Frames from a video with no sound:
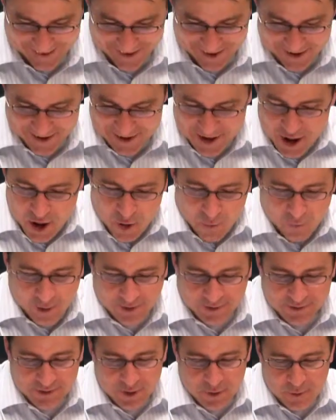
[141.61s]
All right.
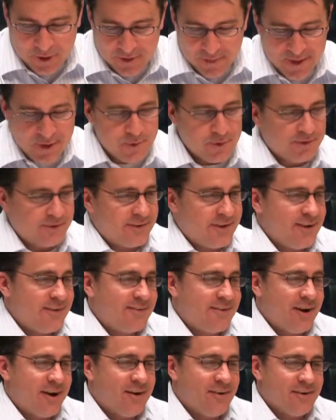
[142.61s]
Well, I think what
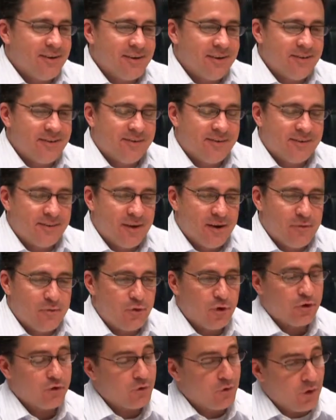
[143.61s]
stands out is,
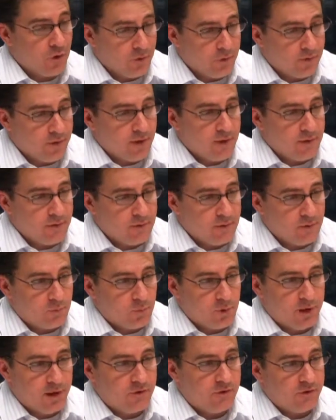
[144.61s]
first of all, that
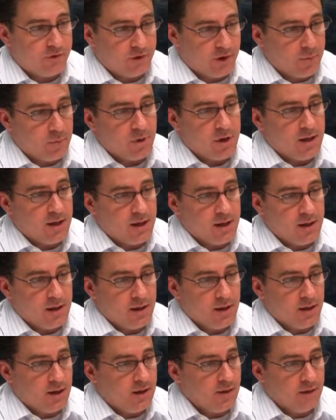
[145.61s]
religious
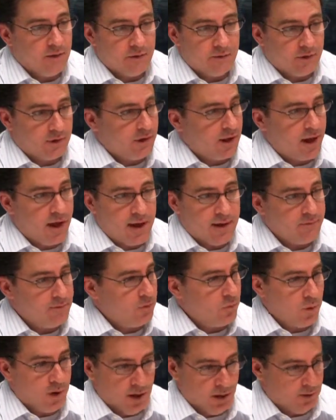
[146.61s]
liberty is alive
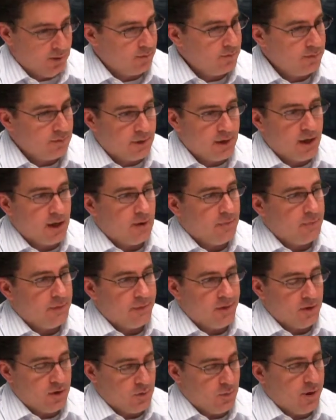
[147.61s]
and well
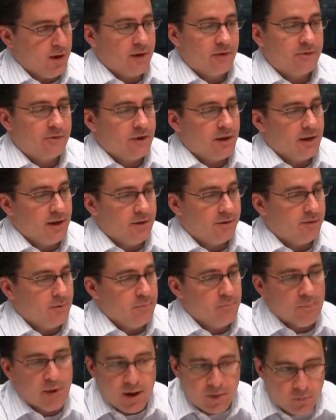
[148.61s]
in the U.S., and it's
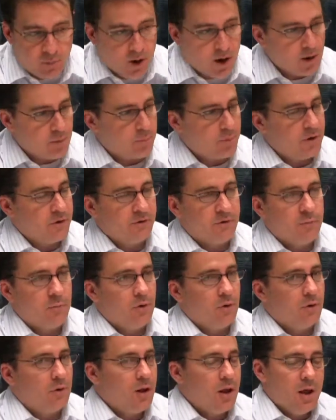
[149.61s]
a bedrock
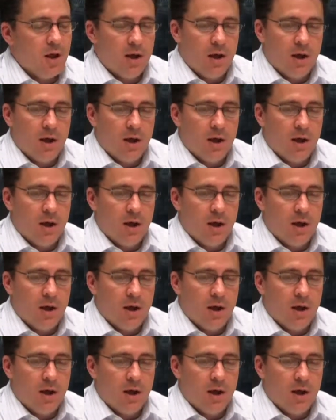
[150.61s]
principle.